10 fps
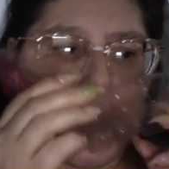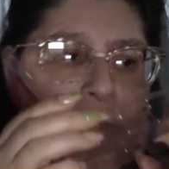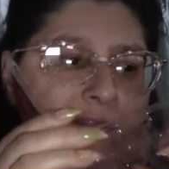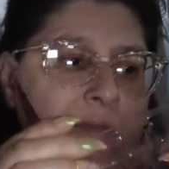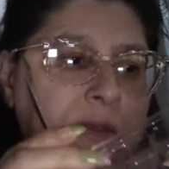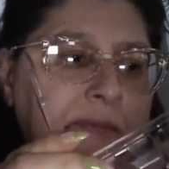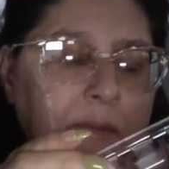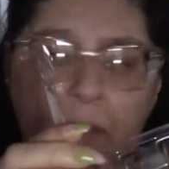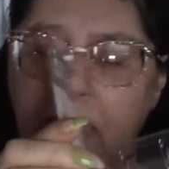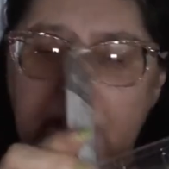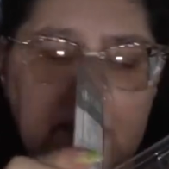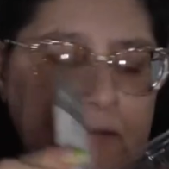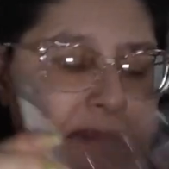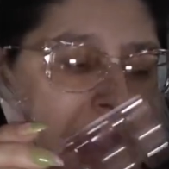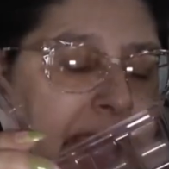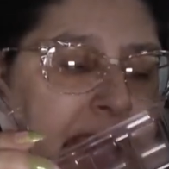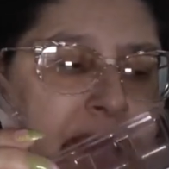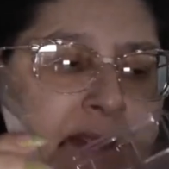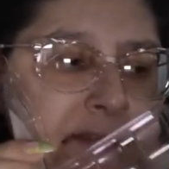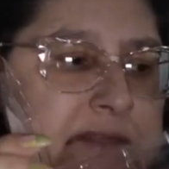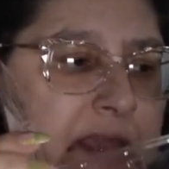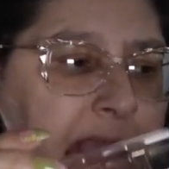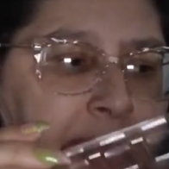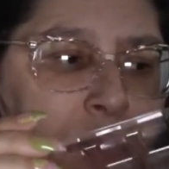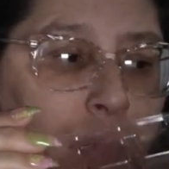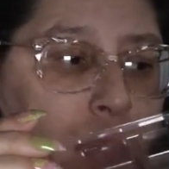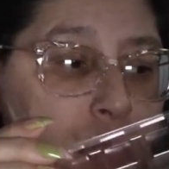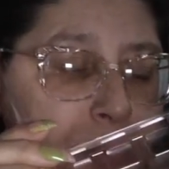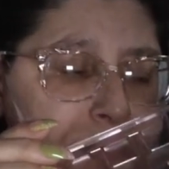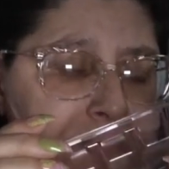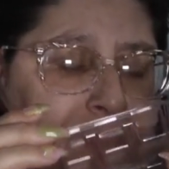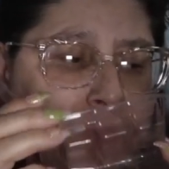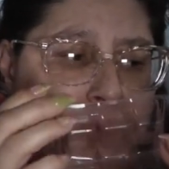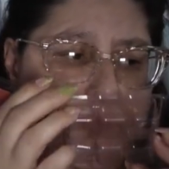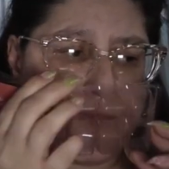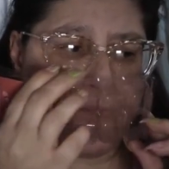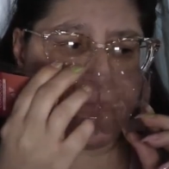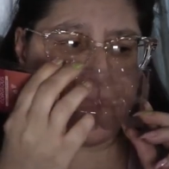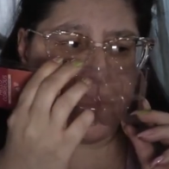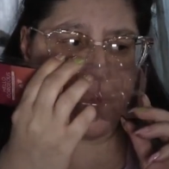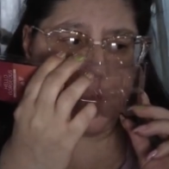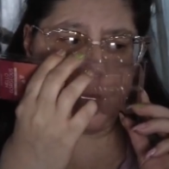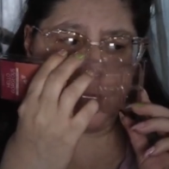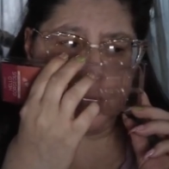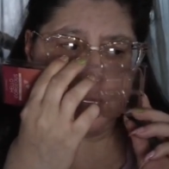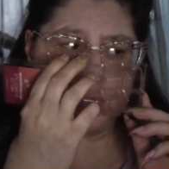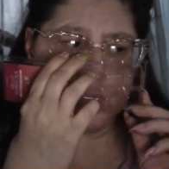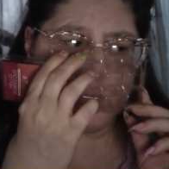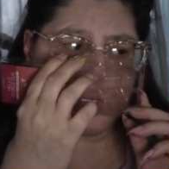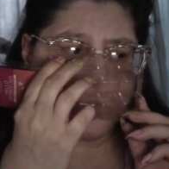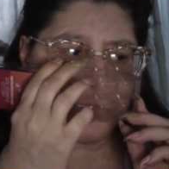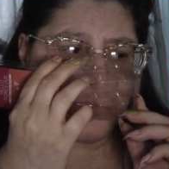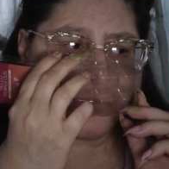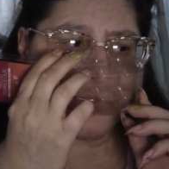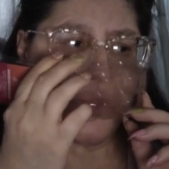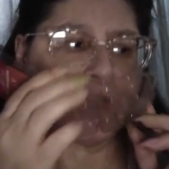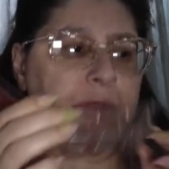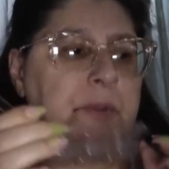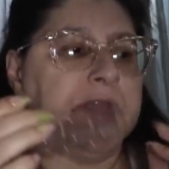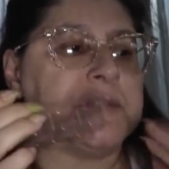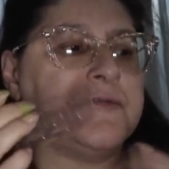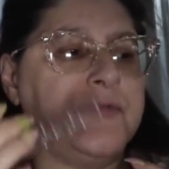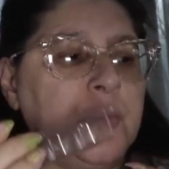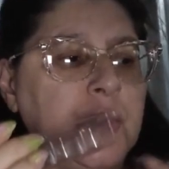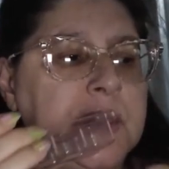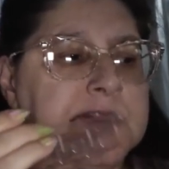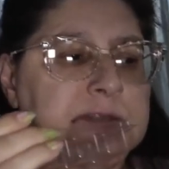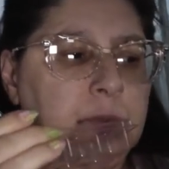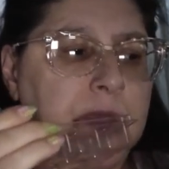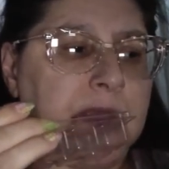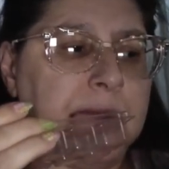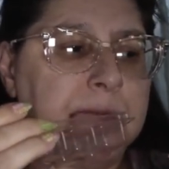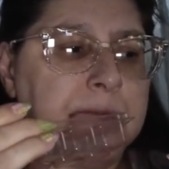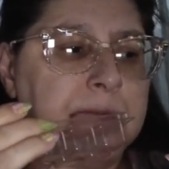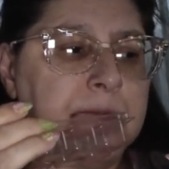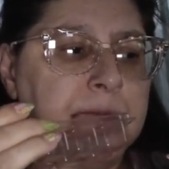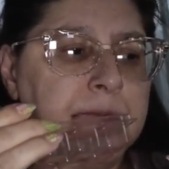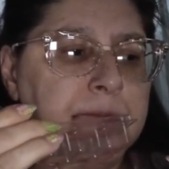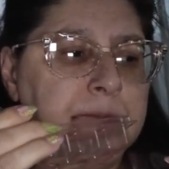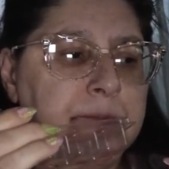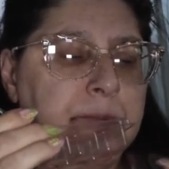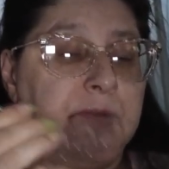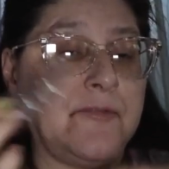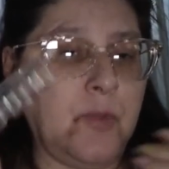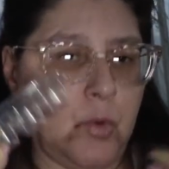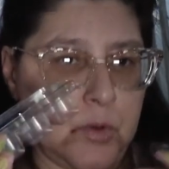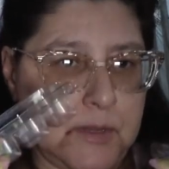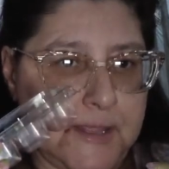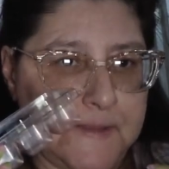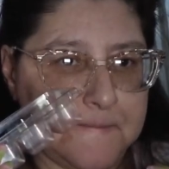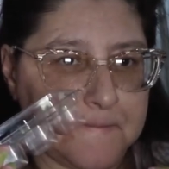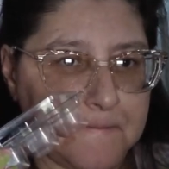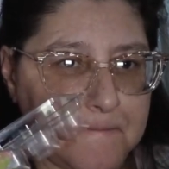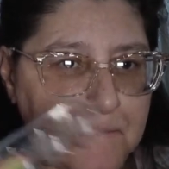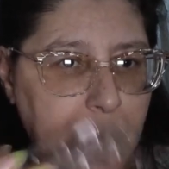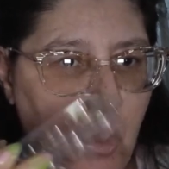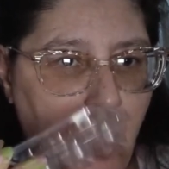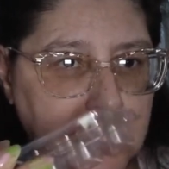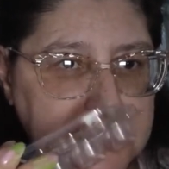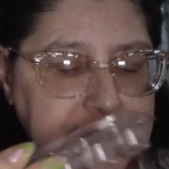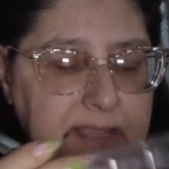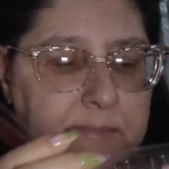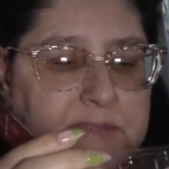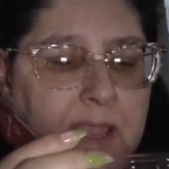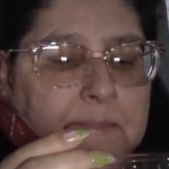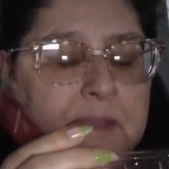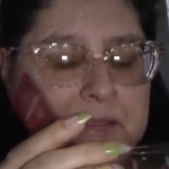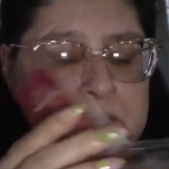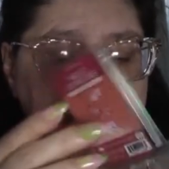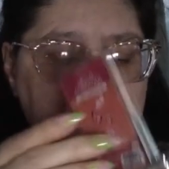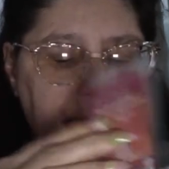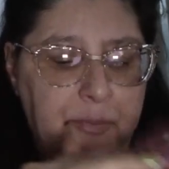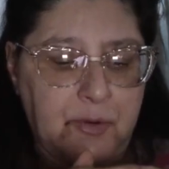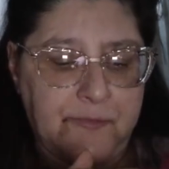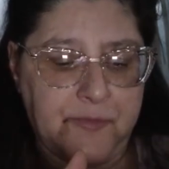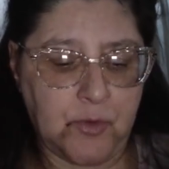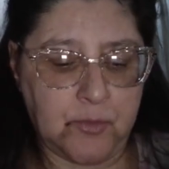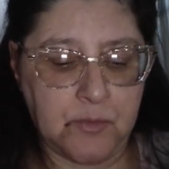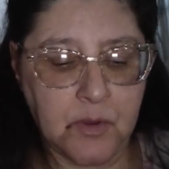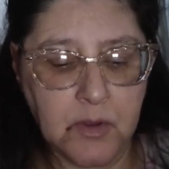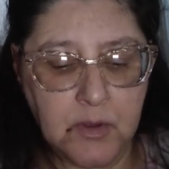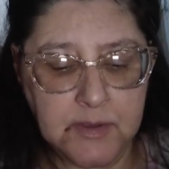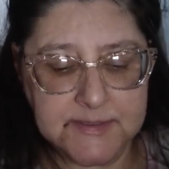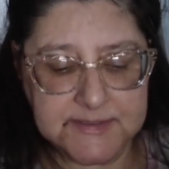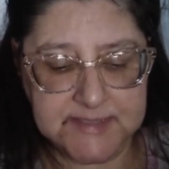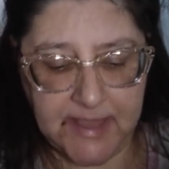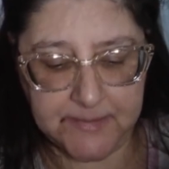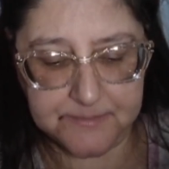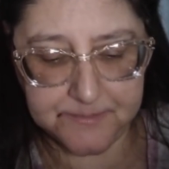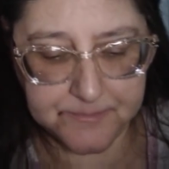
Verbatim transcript: I smell some kind of tanginess, like, I don't know, grapefruit or something in here. So it's fruity, sweet, but florally all at the same time. It's another perfume scent.